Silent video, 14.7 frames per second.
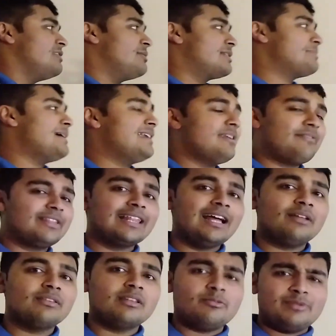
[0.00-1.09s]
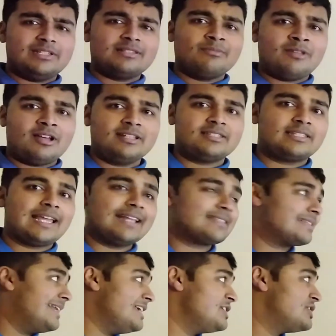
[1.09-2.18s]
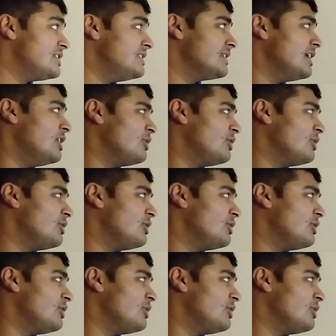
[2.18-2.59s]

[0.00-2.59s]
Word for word: You expand everything out, there'll be some nice cancellations.